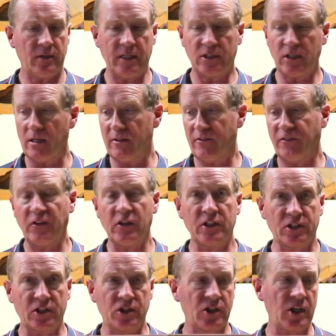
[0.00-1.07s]
These are the
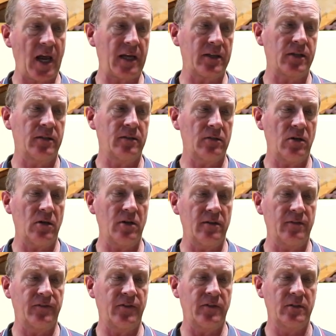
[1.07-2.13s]
first set
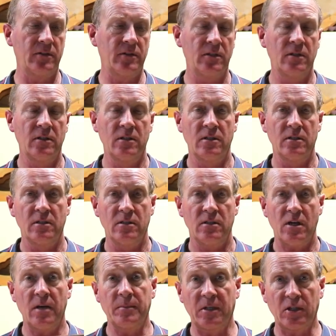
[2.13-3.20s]
of,
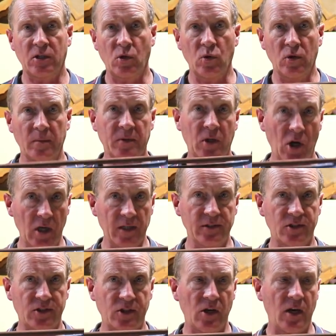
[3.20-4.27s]
I'm going to call them
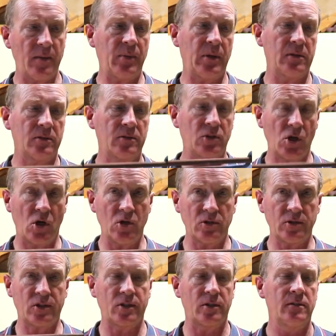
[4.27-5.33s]
Collins type
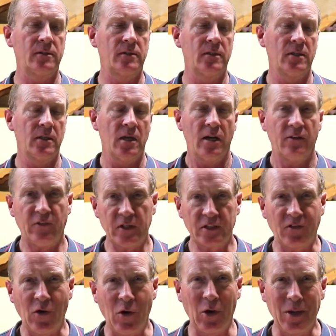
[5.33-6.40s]
tongs.
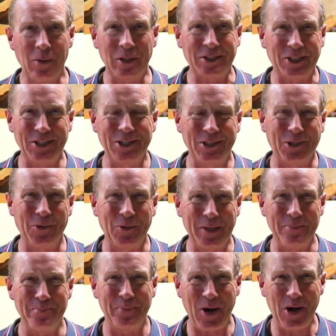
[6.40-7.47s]
First of all, I was going to call
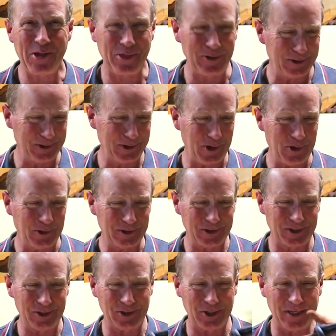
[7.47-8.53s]
them python
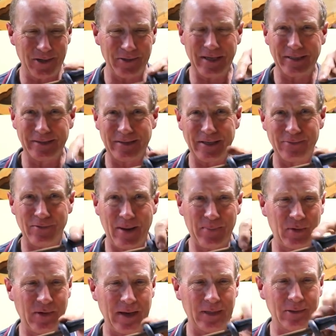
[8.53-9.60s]
tongs, because you know they
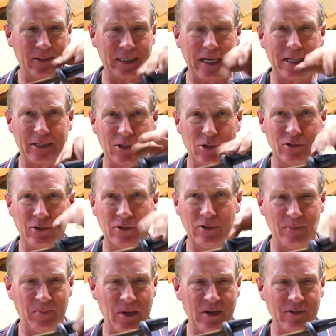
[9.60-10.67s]
wrap around like an anaconda
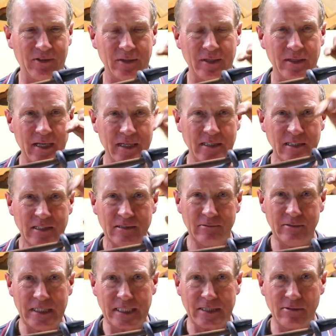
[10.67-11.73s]
or a python and they
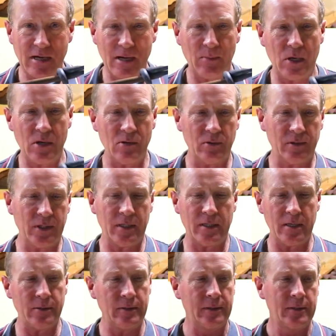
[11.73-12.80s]
really grab hold, you
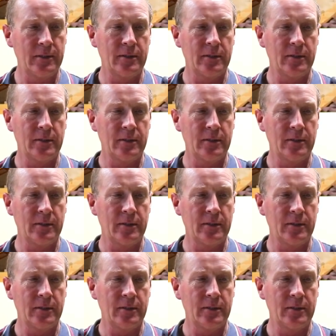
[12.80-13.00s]
know.